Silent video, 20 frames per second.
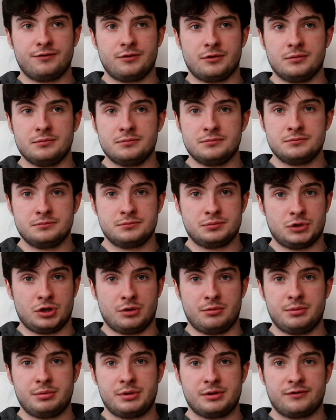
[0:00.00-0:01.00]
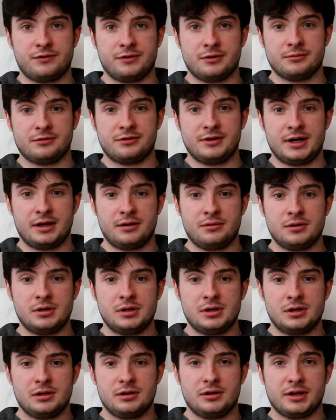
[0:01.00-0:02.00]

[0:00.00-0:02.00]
from comic book films now.